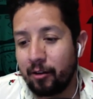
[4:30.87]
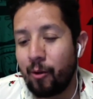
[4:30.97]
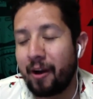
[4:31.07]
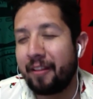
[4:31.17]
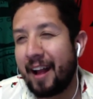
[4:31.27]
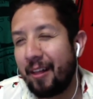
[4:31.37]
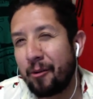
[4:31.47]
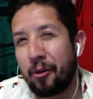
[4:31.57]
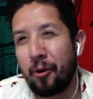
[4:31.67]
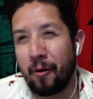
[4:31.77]

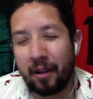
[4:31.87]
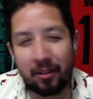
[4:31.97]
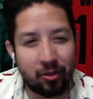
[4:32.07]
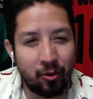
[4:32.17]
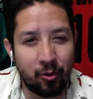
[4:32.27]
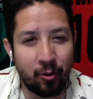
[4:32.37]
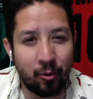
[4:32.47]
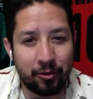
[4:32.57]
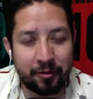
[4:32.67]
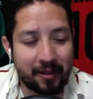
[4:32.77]
Guardado going
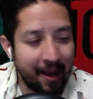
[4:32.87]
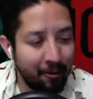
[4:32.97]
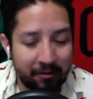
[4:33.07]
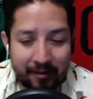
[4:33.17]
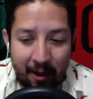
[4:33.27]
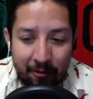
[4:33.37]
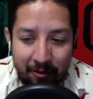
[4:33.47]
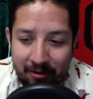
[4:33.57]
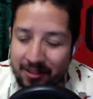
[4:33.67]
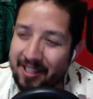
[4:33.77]
to the Seattle
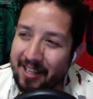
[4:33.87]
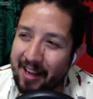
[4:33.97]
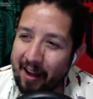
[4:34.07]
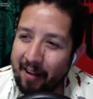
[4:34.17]
Sounders.